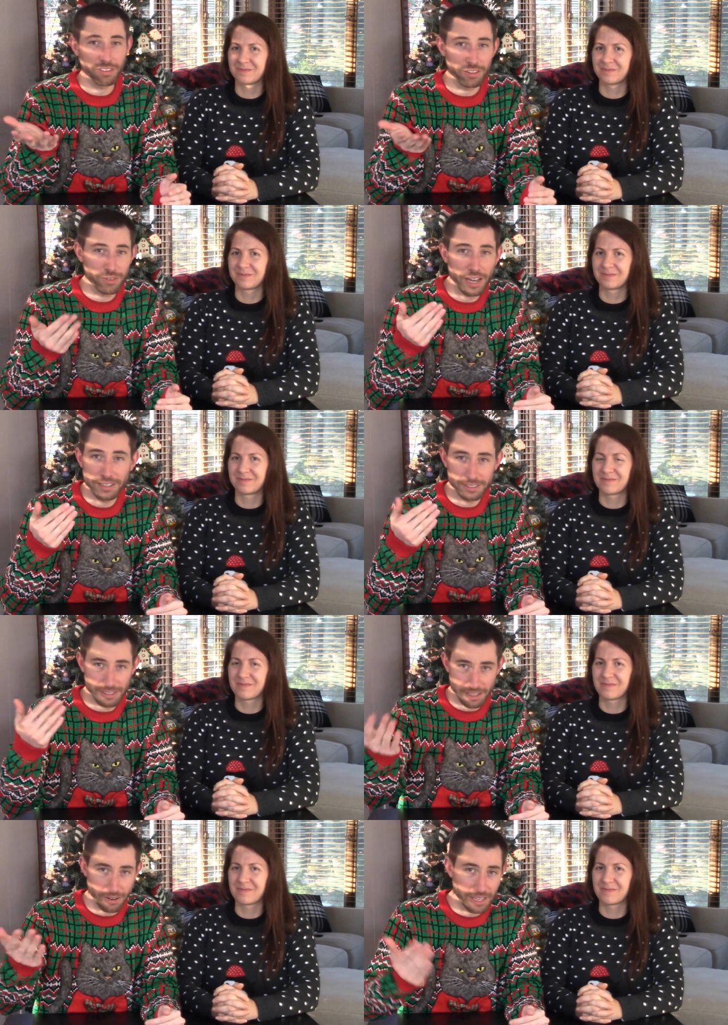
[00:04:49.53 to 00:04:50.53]
Speaker 1: to let you guys,
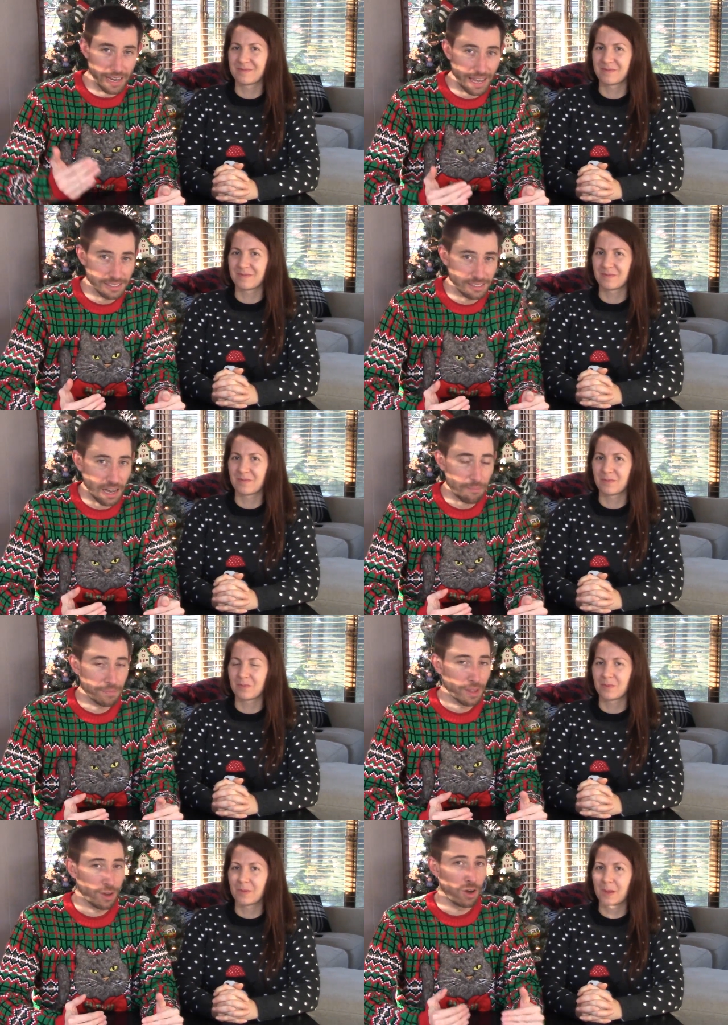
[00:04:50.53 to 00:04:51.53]
you know, get a heads
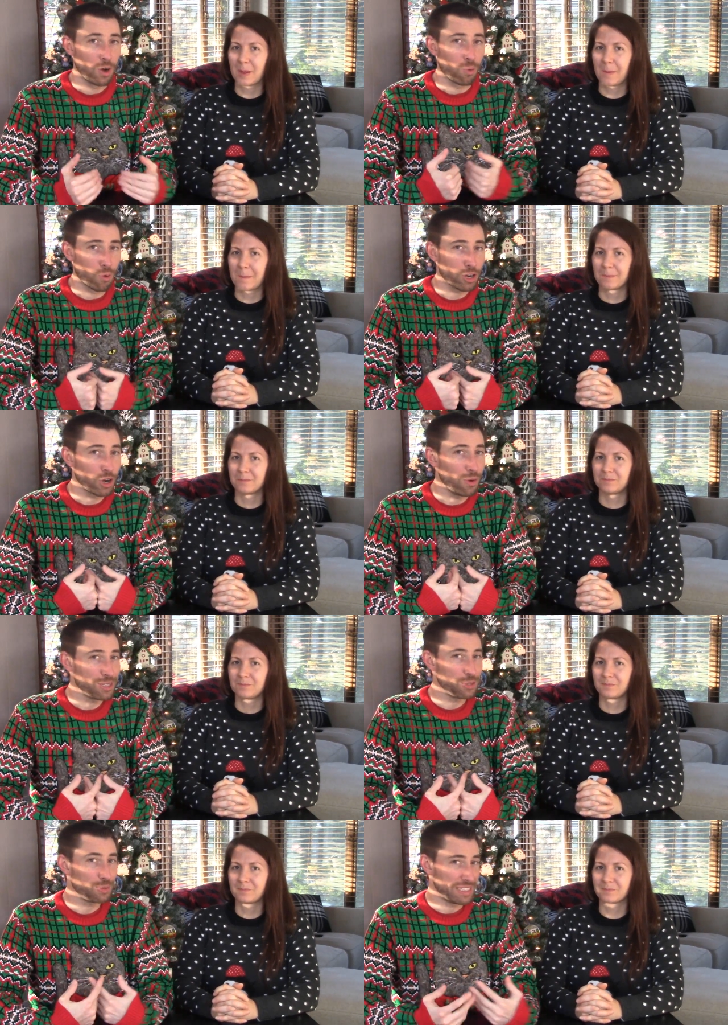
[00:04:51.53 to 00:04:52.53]
up. We're
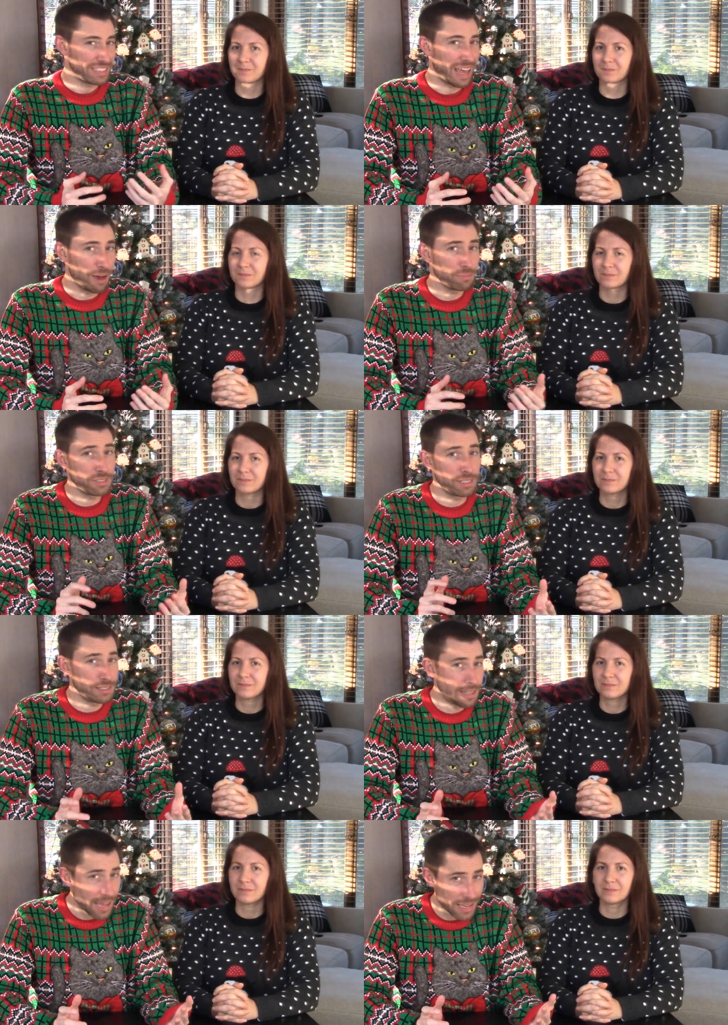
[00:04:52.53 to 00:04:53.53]
going to attempt to
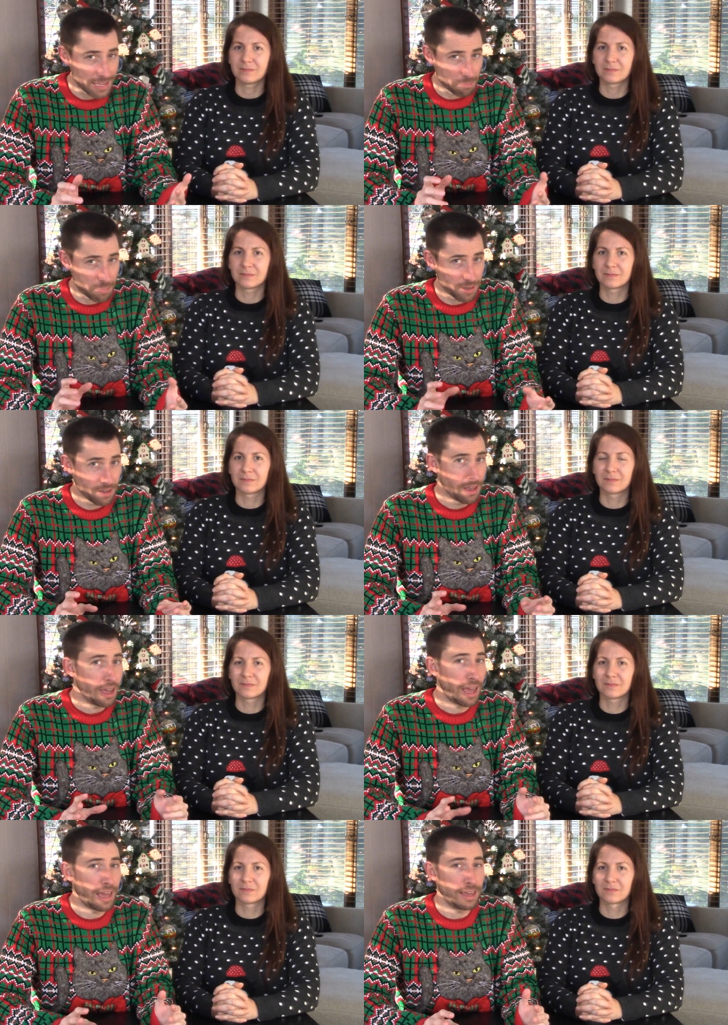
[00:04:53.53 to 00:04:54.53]
tape
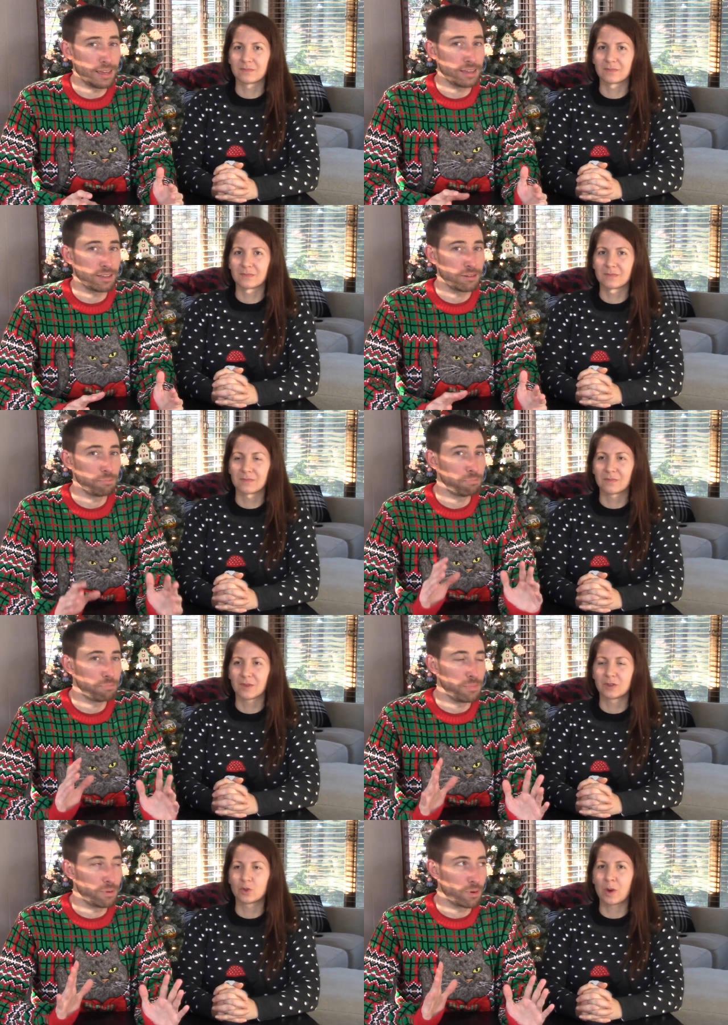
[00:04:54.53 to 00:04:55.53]
a
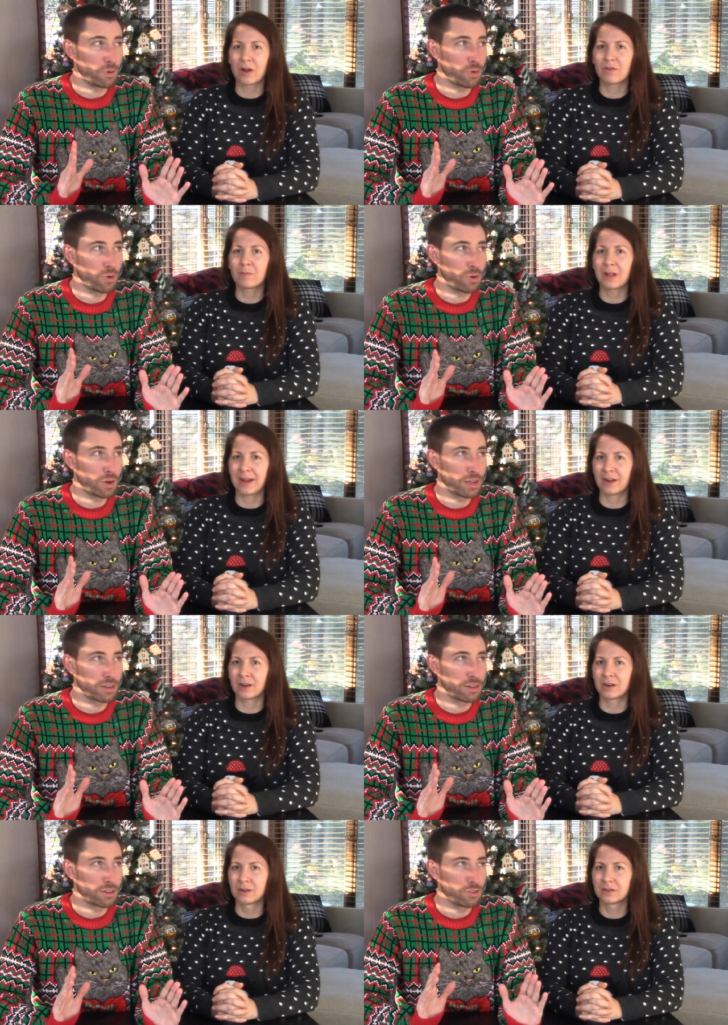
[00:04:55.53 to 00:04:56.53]

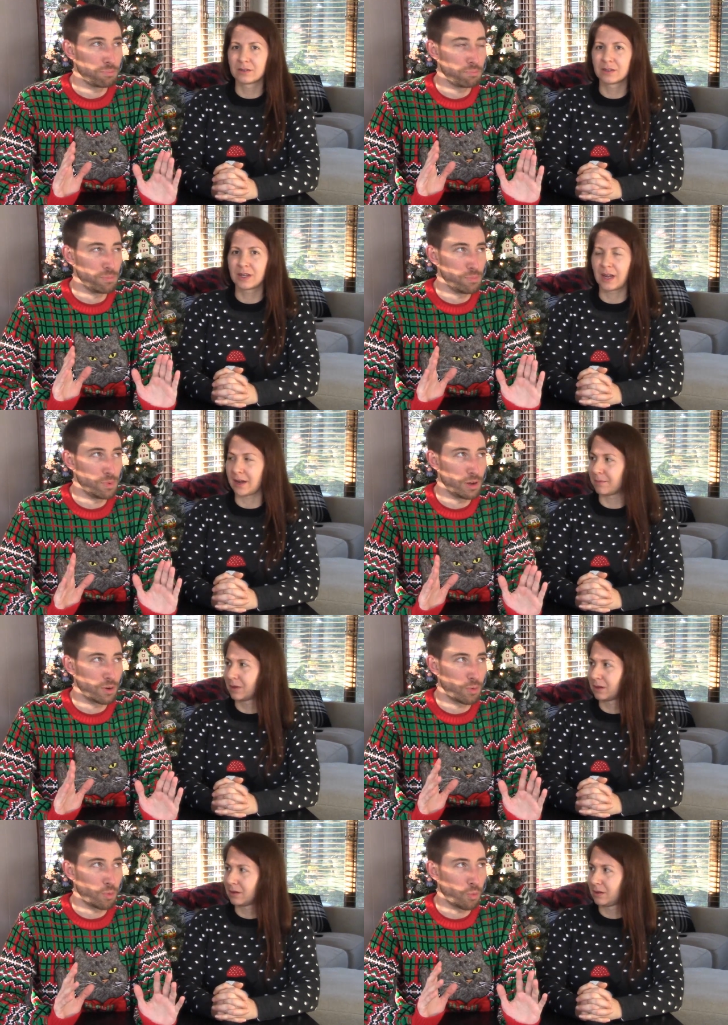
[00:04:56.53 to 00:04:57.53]
Speaker 2: twelve-player
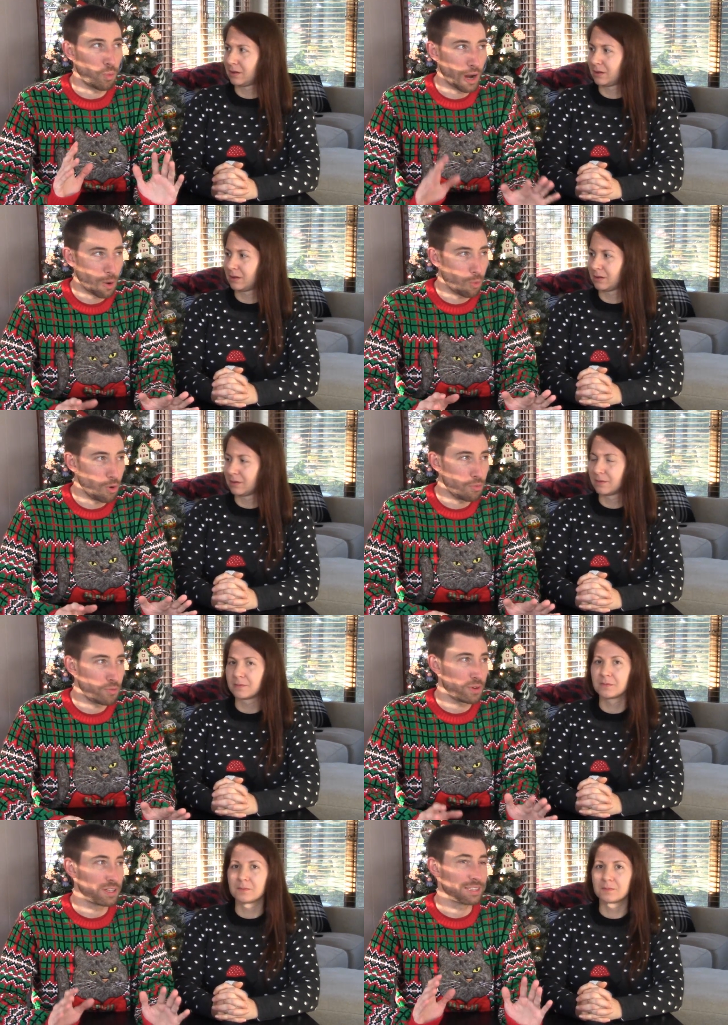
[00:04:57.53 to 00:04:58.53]
game
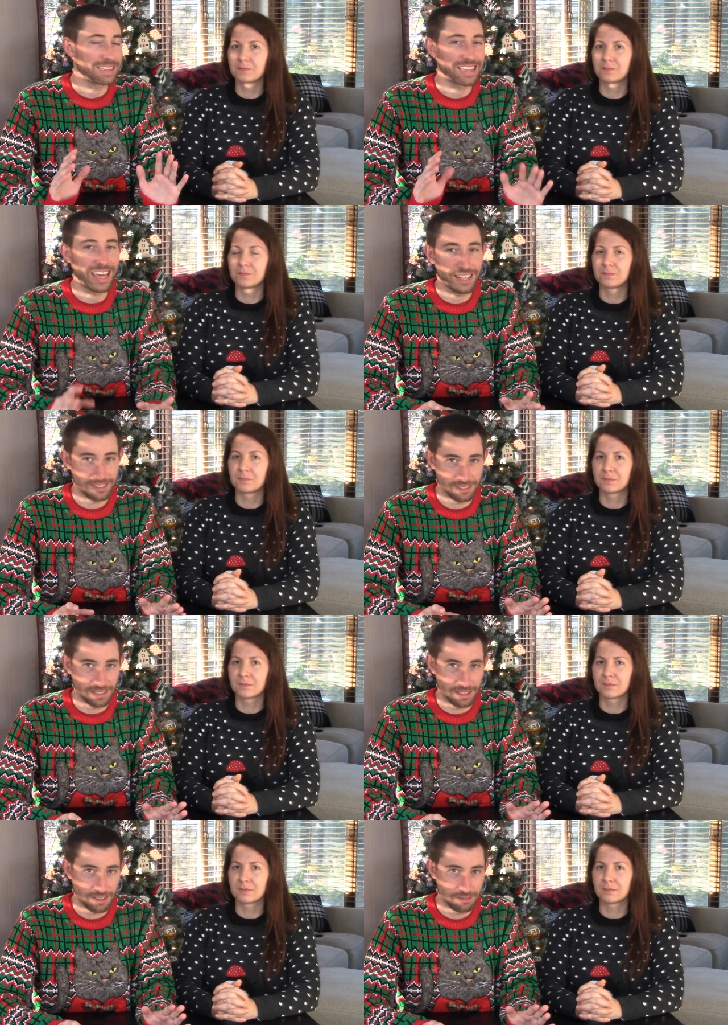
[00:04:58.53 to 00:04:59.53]
Speaker 1: Werewolf
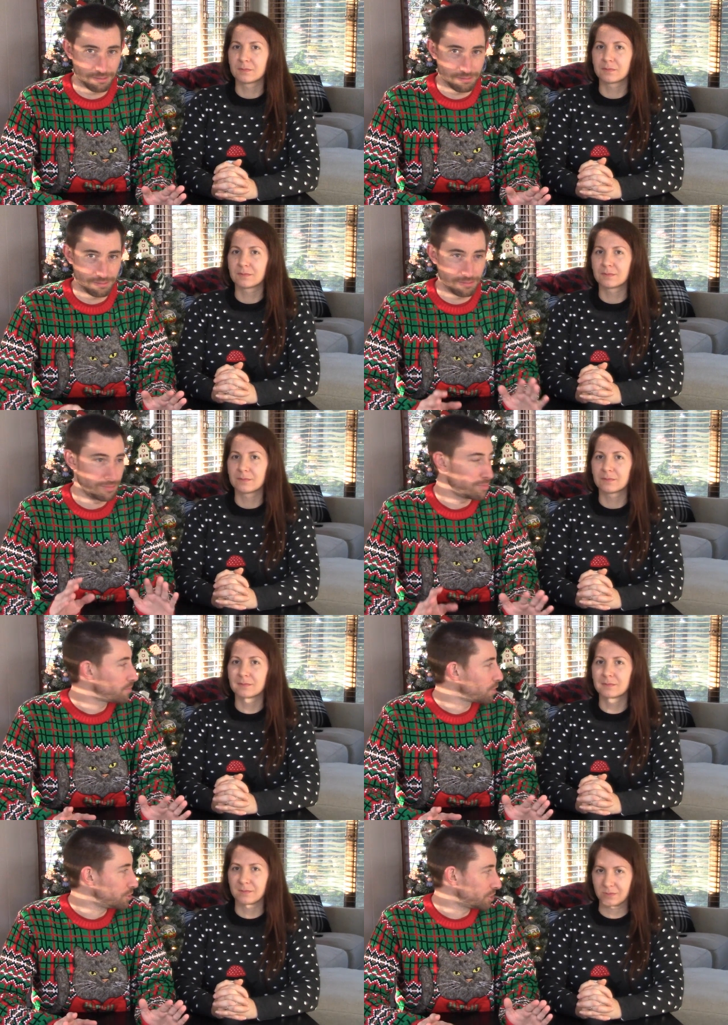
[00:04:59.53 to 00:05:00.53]
Legacy
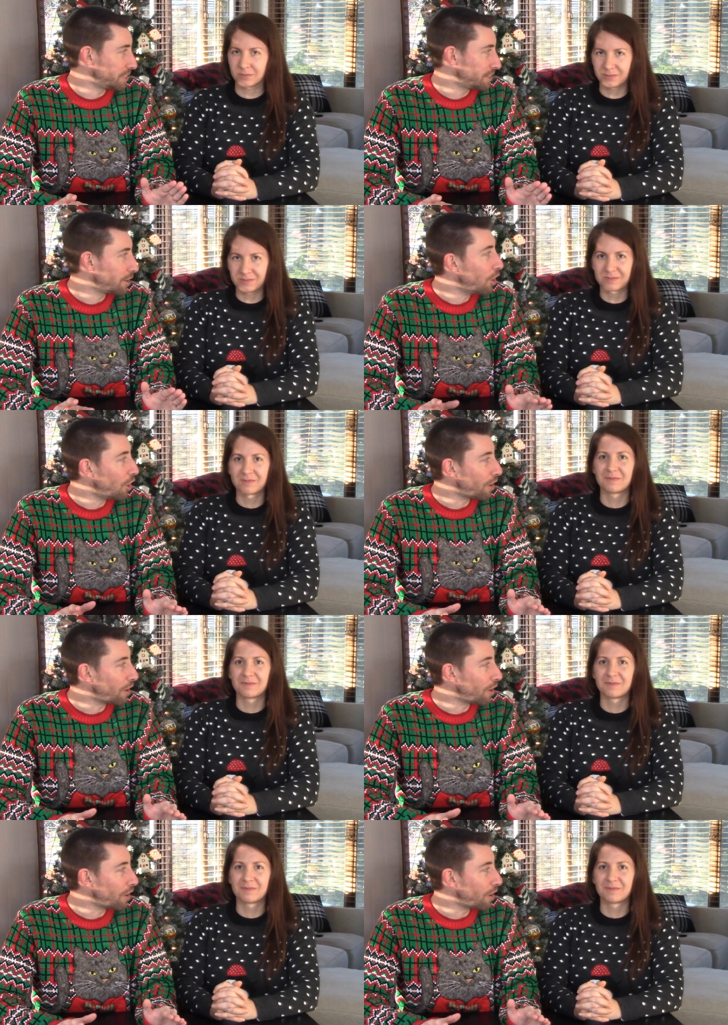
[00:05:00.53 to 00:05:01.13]
version. All